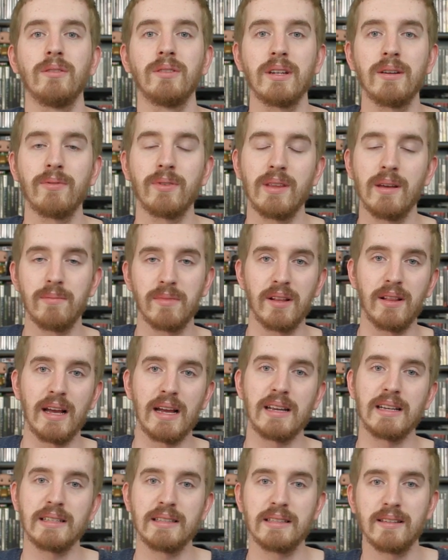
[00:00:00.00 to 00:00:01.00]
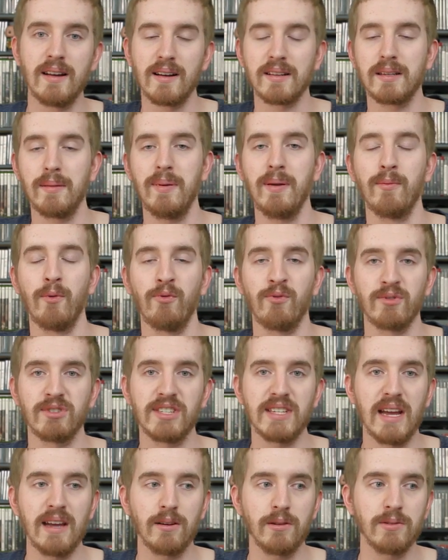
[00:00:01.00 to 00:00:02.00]
only for them to like talk to people for
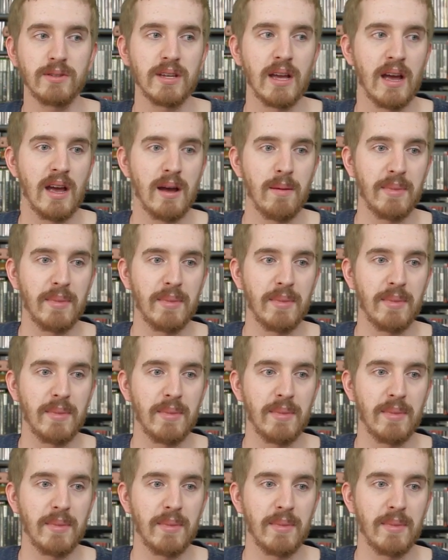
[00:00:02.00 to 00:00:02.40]
sales,